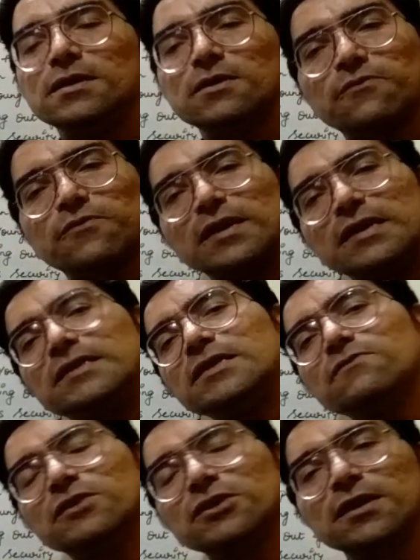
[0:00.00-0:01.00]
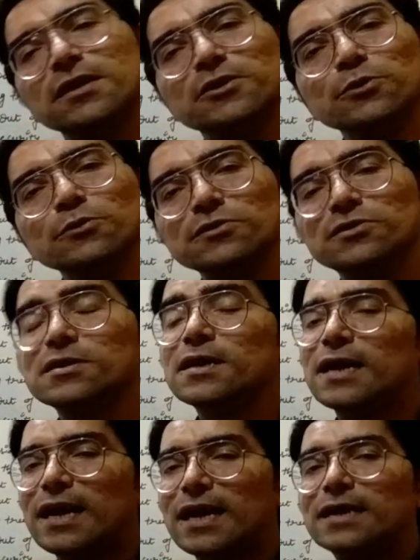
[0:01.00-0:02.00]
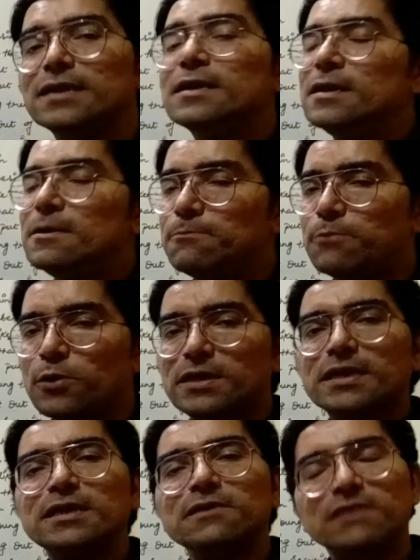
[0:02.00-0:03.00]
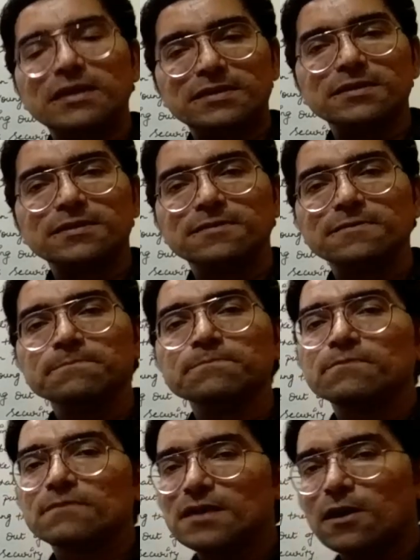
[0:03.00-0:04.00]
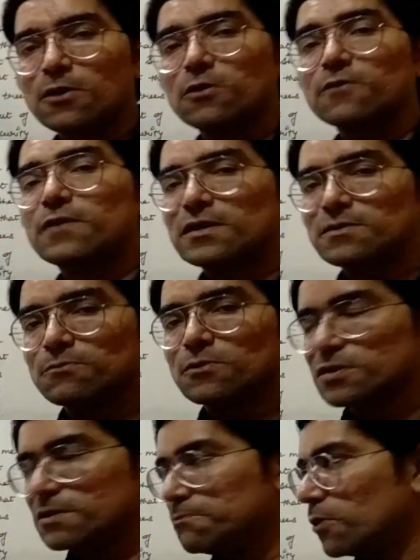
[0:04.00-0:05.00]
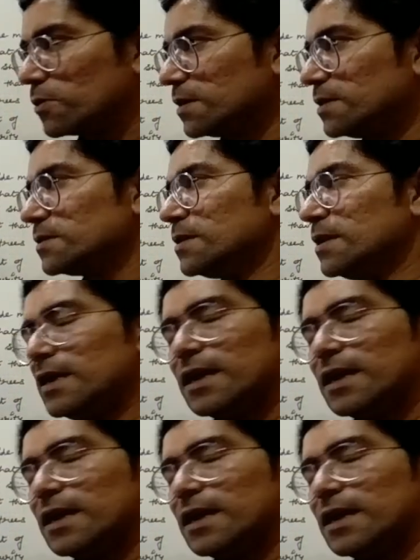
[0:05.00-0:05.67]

the phrases which are used, and poetic devices are of utmost importance,